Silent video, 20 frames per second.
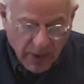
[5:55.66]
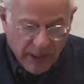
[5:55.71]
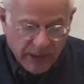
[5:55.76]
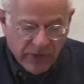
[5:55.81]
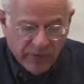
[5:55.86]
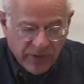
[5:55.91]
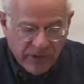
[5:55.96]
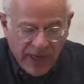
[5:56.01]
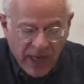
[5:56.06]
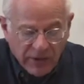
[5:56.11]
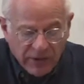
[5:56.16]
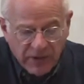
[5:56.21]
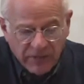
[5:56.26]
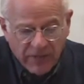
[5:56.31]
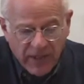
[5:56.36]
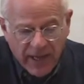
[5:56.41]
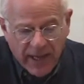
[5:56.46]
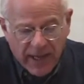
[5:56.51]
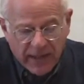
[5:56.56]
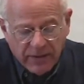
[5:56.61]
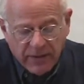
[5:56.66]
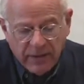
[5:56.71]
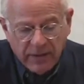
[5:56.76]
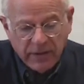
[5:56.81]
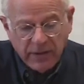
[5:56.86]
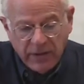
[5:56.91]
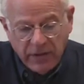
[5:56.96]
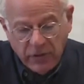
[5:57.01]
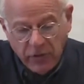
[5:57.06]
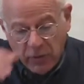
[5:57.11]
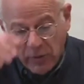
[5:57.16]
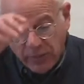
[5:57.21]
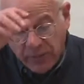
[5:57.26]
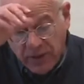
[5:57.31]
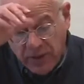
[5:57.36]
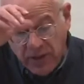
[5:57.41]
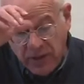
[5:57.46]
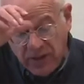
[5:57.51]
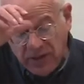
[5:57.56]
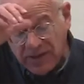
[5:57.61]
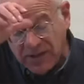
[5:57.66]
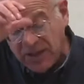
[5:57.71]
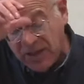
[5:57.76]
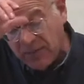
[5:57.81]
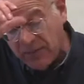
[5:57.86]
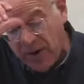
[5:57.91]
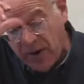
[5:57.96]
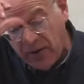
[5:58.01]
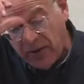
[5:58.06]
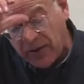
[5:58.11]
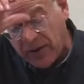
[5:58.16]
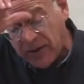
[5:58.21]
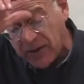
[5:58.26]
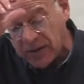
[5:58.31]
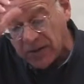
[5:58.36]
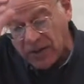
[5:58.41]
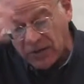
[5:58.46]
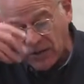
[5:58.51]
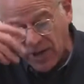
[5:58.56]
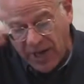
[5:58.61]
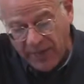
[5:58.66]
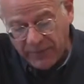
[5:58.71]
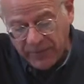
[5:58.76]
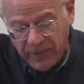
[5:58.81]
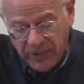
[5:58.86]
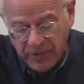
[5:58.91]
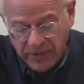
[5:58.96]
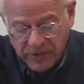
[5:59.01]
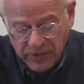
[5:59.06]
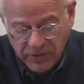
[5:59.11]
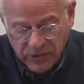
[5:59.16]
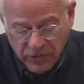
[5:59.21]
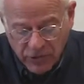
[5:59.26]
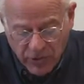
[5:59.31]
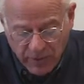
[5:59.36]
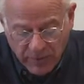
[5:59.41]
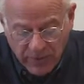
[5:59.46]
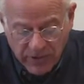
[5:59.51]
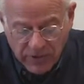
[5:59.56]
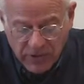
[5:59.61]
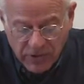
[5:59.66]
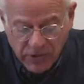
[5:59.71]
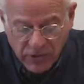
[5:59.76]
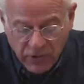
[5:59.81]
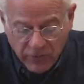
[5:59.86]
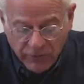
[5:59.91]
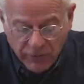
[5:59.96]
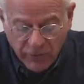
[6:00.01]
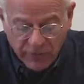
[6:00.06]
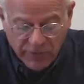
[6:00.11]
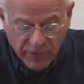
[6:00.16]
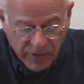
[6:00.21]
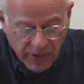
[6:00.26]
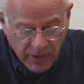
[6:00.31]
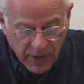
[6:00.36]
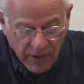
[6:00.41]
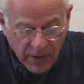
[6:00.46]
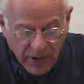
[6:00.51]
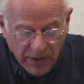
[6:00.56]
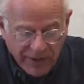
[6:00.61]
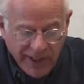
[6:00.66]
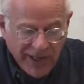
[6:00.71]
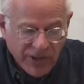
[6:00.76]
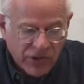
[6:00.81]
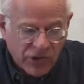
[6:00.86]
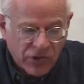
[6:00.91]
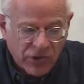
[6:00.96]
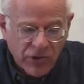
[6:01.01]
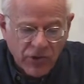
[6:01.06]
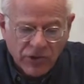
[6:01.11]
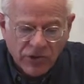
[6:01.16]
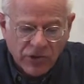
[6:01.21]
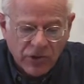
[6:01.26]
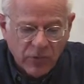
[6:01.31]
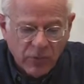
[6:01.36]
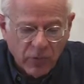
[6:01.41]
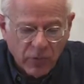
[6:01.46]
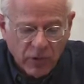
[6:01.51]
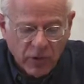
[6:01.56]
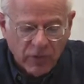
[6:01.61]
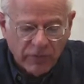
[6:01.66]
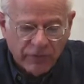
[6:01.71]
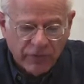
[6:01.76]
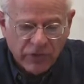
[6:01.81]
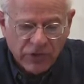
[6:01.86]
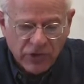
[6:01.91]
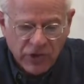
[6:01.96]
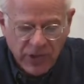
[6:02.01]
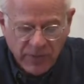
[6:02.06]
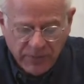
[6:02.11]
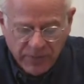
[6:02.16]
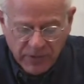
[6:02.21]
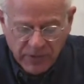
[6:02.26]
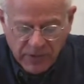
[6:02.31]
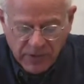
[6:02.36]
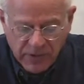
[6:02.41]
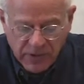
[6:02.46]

as a result of that, the Europeans, the Americans, the Japanese, Germans and so forth, they search the world for cheap